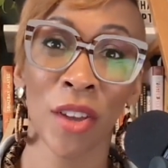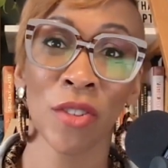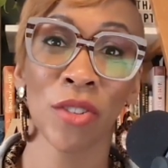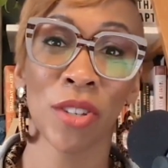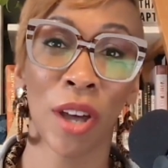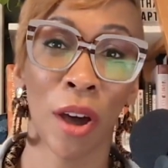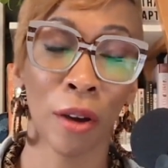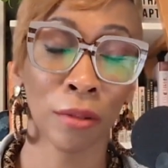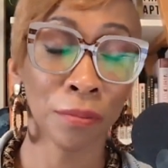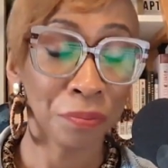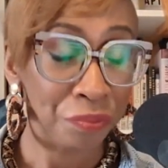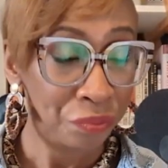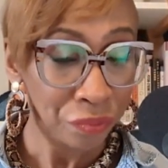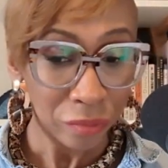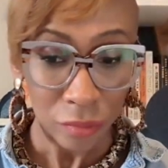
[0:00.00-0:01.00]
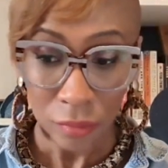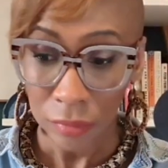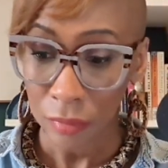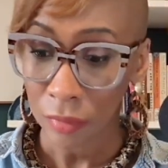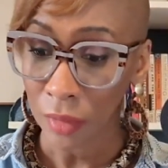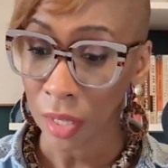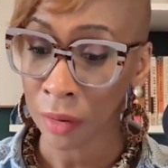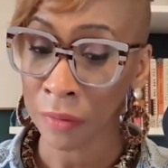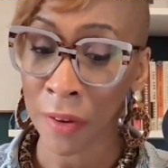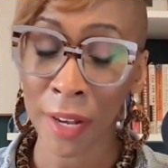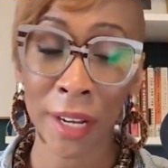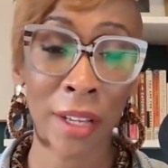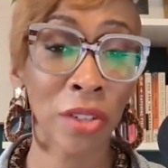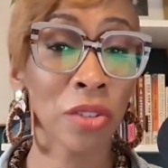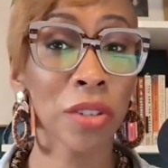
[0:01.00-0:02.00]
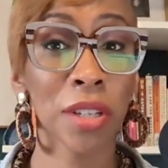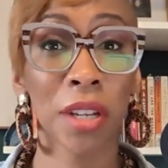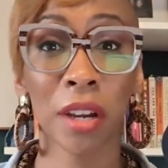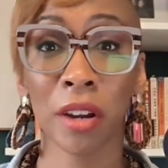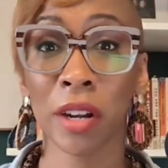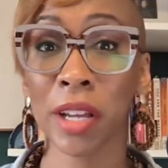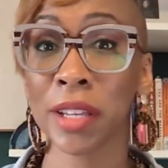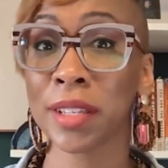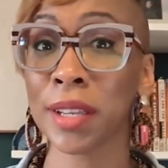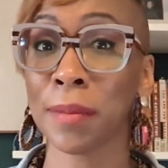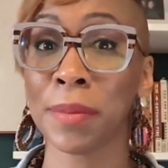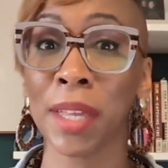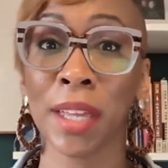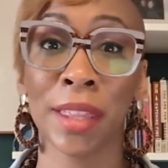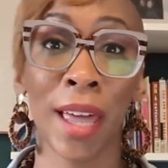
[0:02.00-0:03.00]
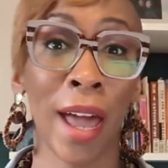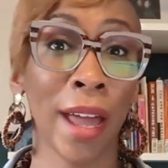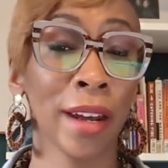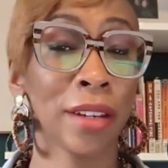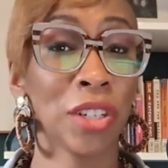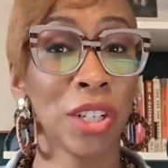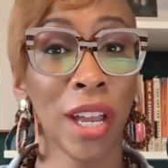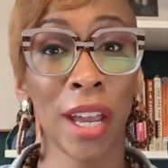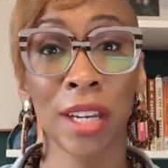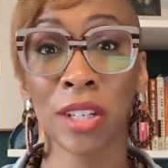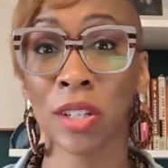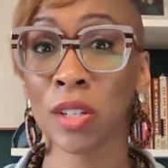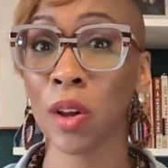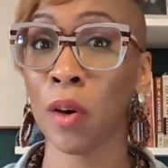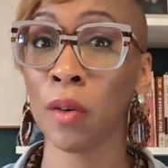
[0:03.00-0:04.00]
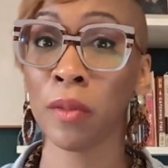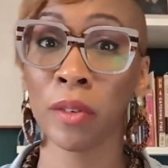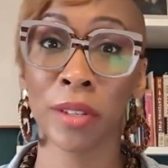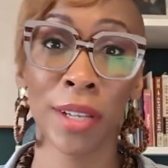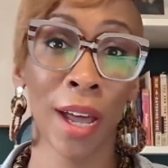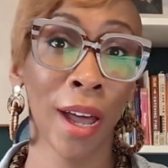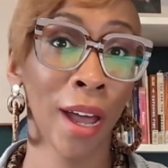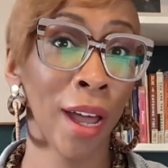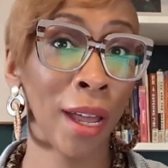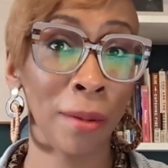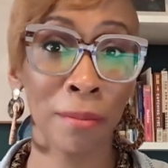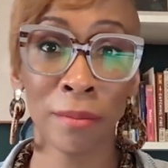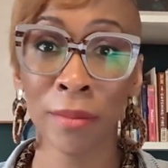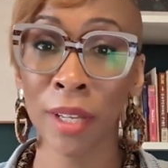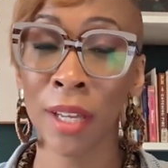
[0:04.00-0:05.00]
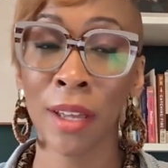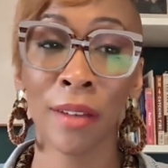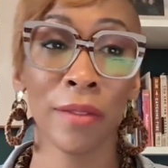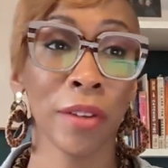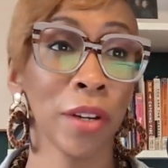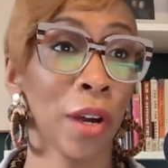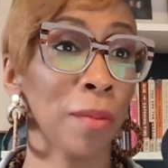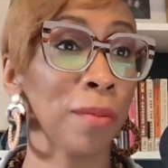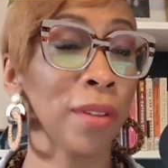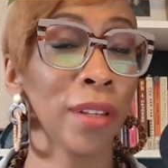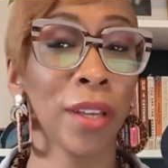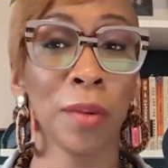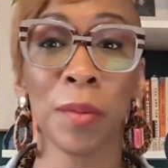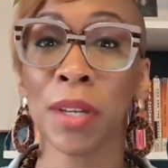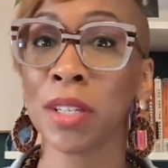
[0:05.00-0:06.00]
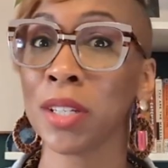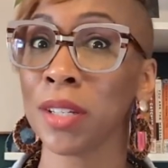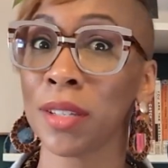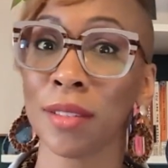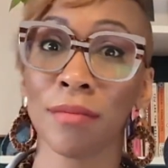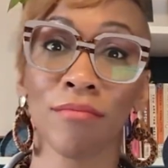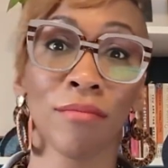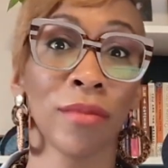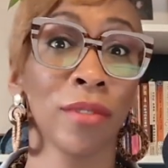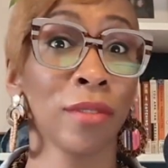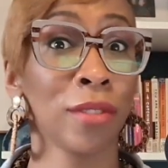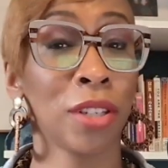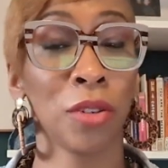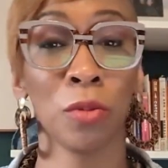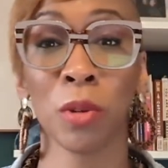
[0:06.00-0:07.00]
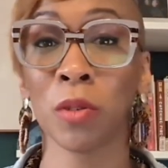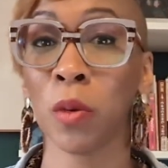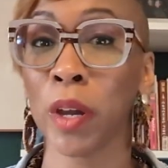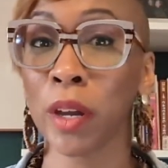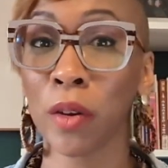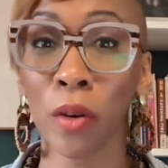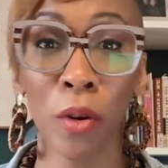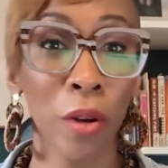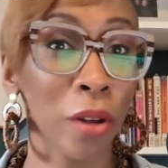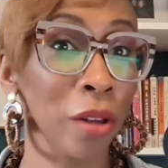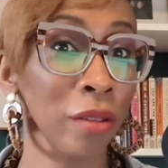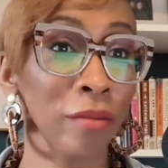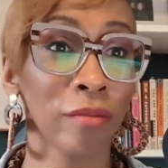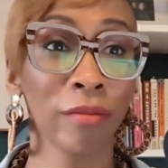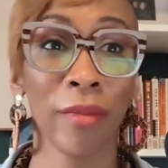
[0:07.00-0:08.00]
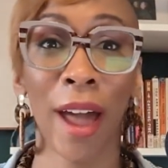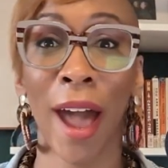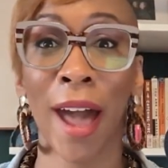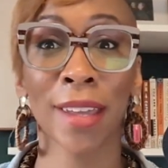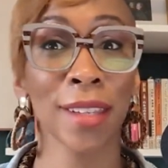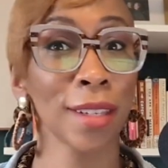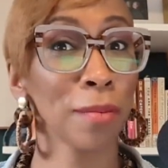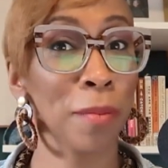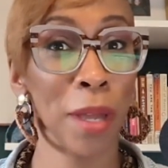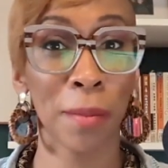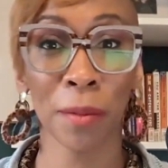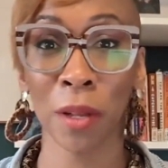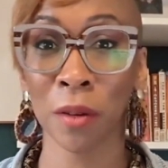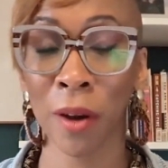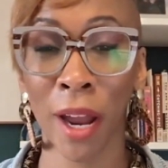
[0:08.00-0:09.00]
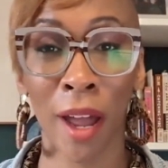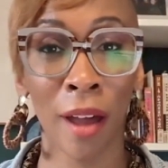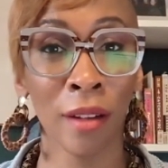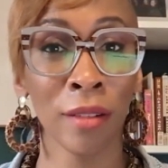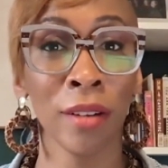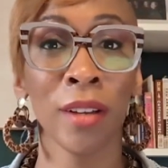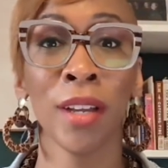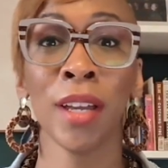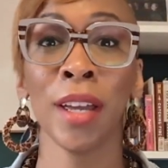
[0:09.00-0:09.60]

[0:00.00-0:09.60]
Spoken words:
So, financial security is something that changes over time. If you don't believe me, just do a quick Google, ask some people around.